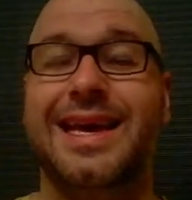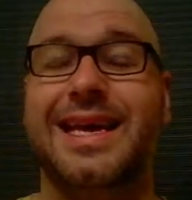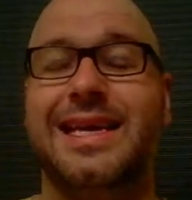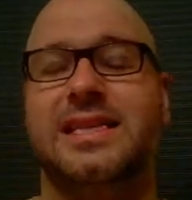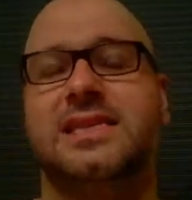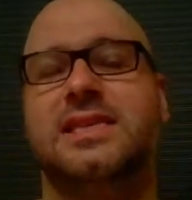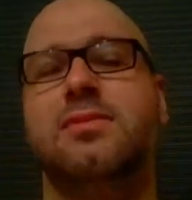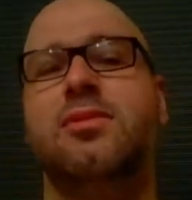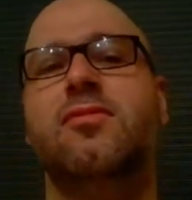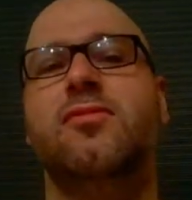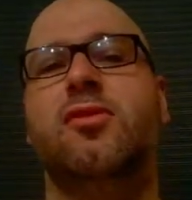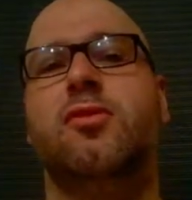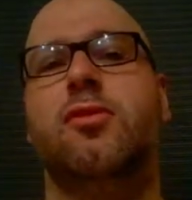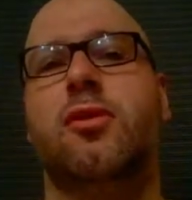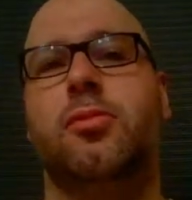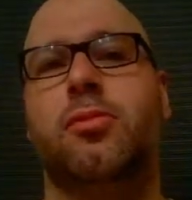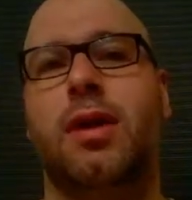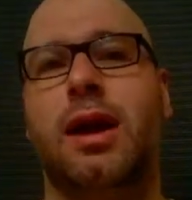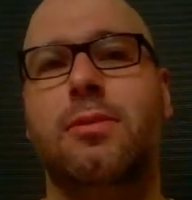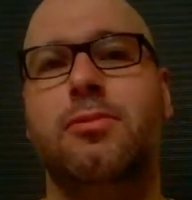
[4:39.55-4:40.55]
and some of you are
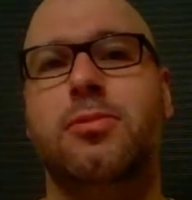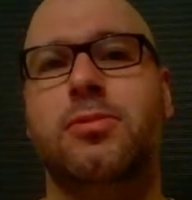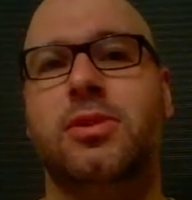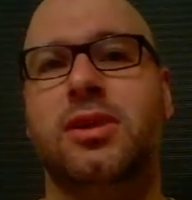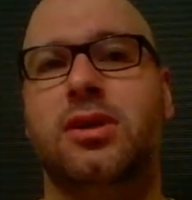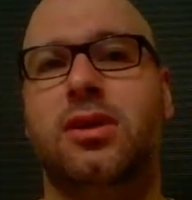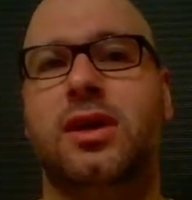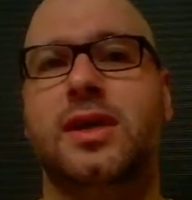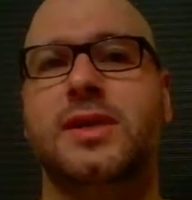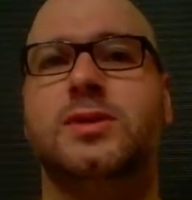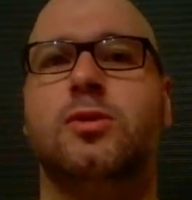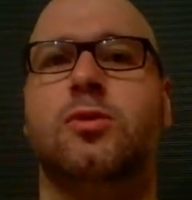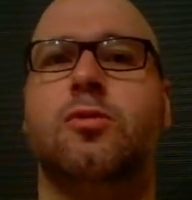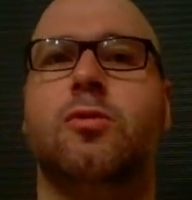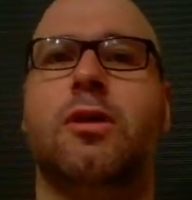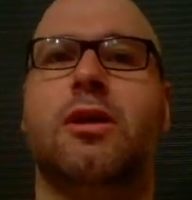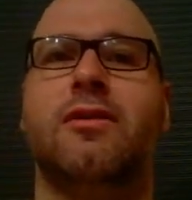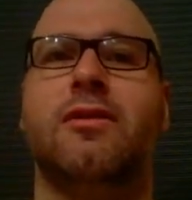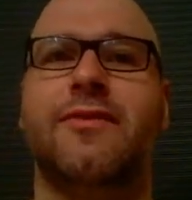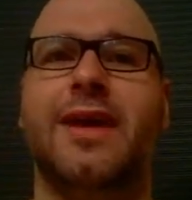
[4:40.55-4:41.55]
probably also
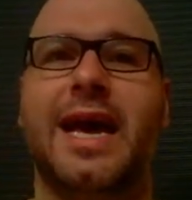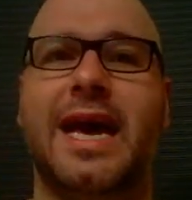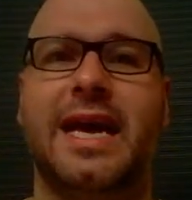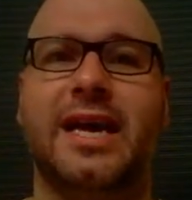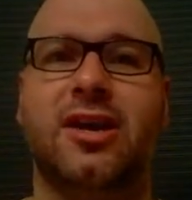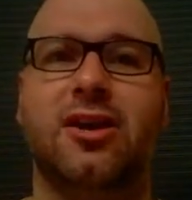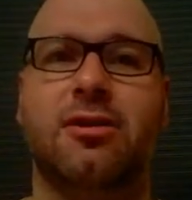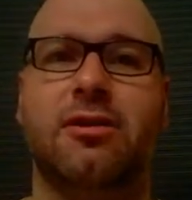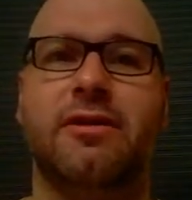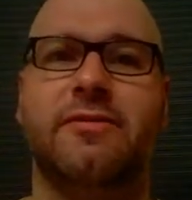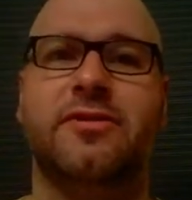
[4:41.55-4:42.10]
aware of Anchor.